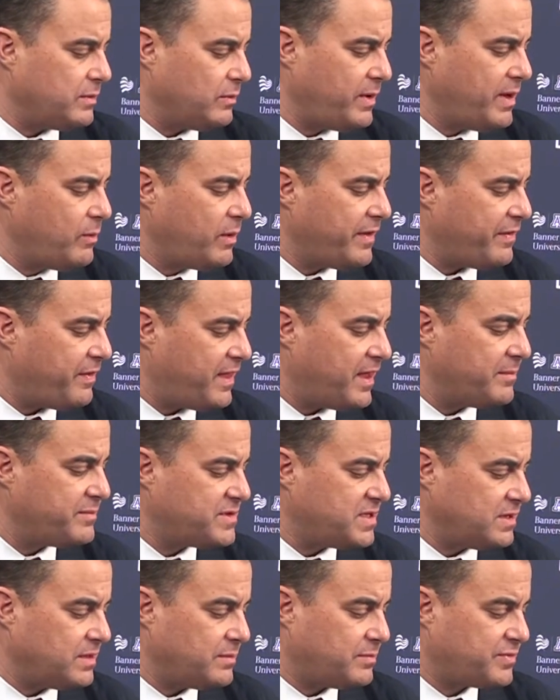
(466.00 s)
We want them
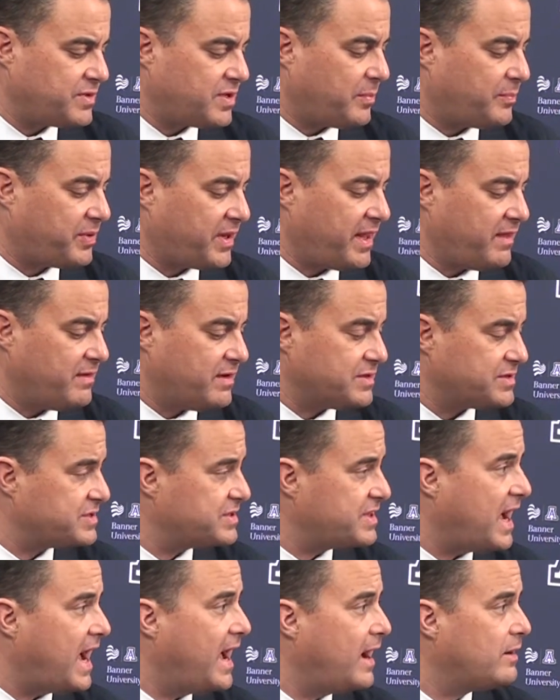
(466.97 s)
to play their
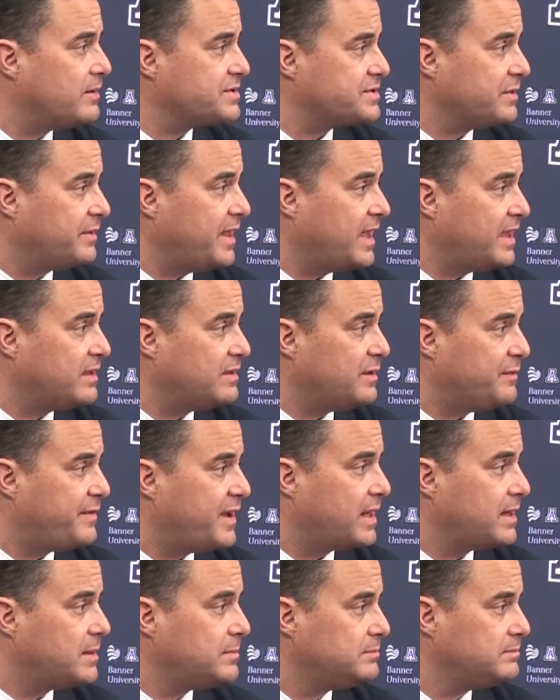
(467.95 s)
style so they can
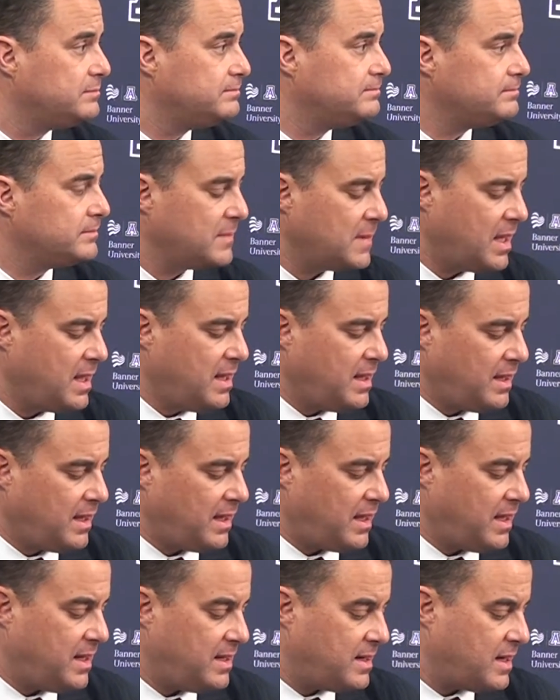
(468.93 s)
develop.
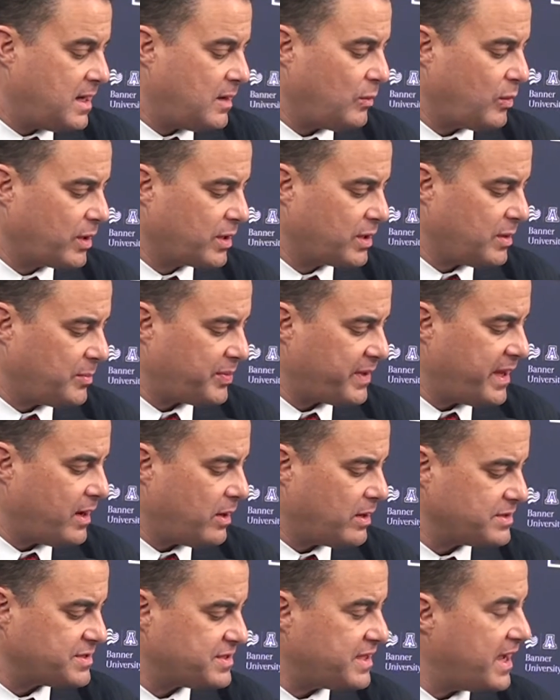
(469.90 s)
And we're going to play
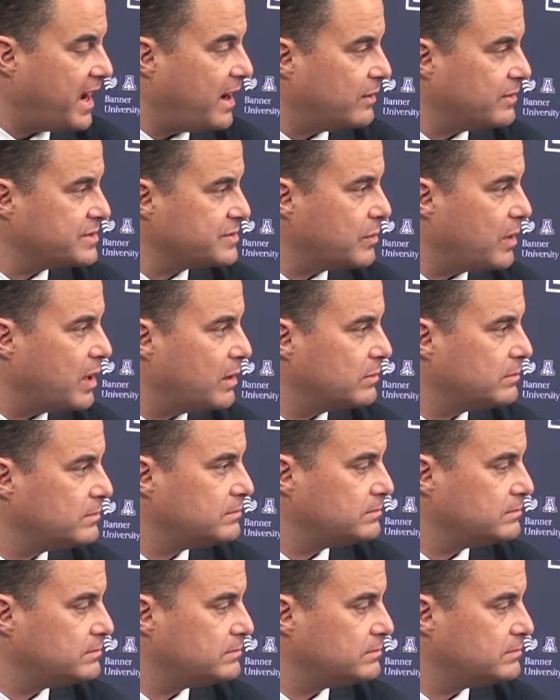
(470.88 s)
our style as well.